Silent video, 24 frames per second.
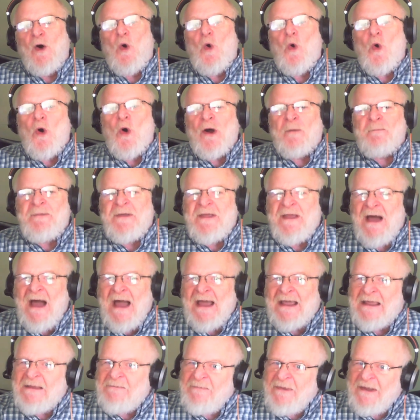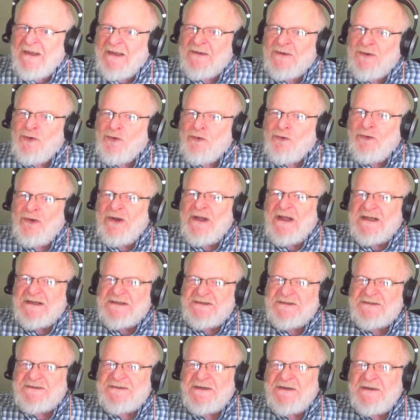or PI can be
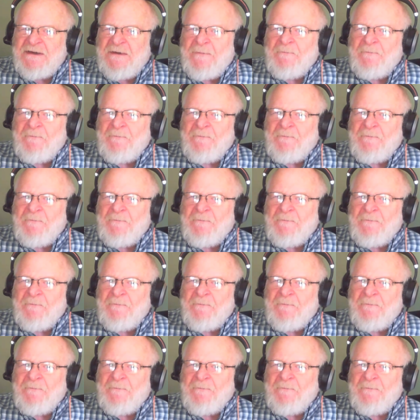increased